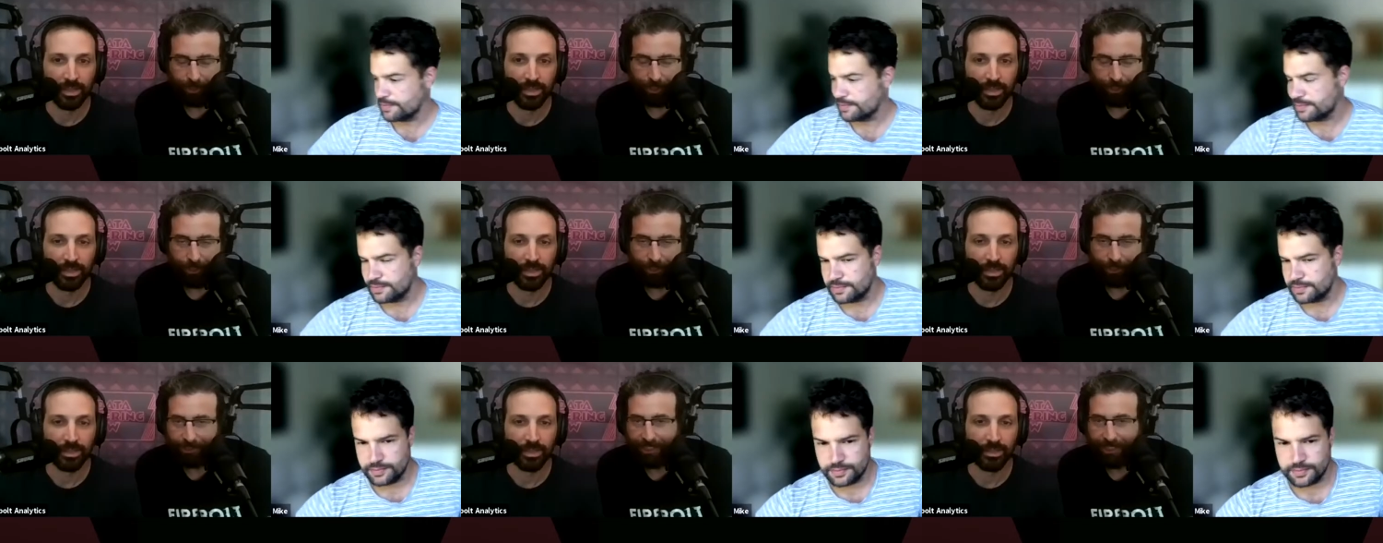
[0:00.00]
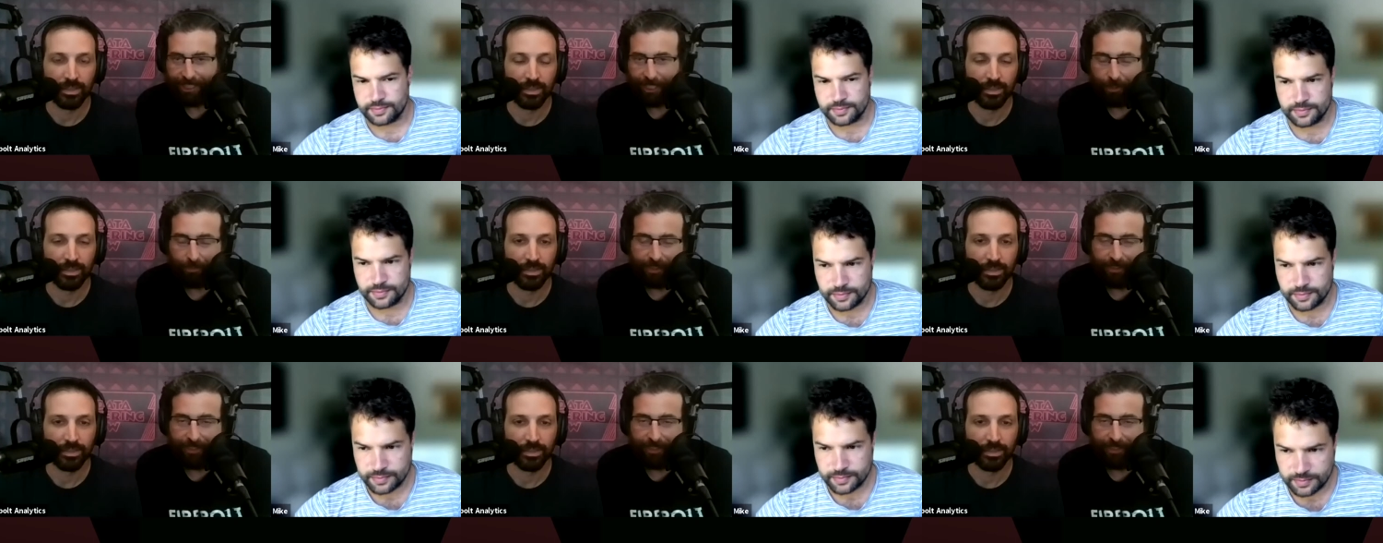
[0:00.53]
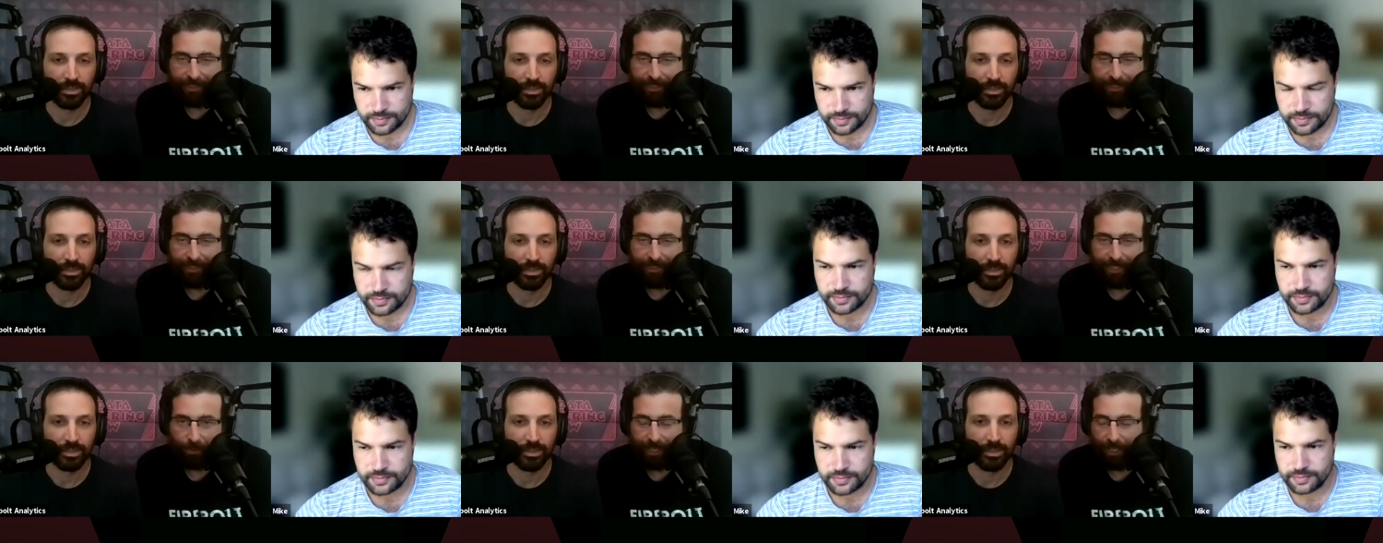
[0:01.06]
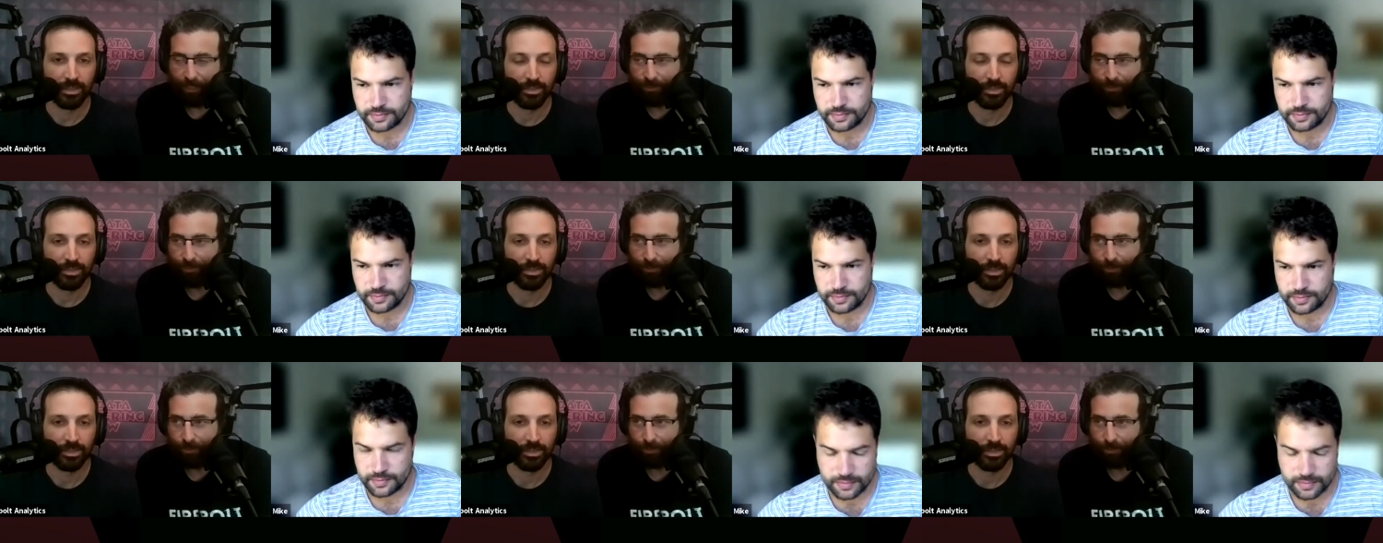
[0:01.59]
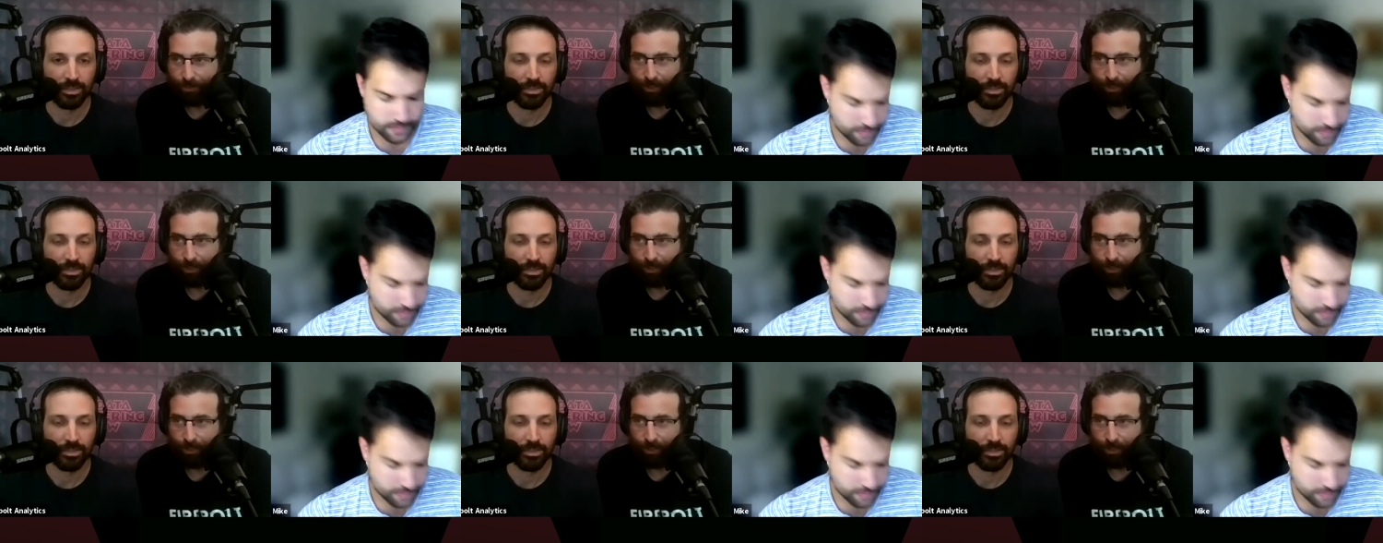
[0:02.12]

Speaker 1: you're using kind of the data warehouse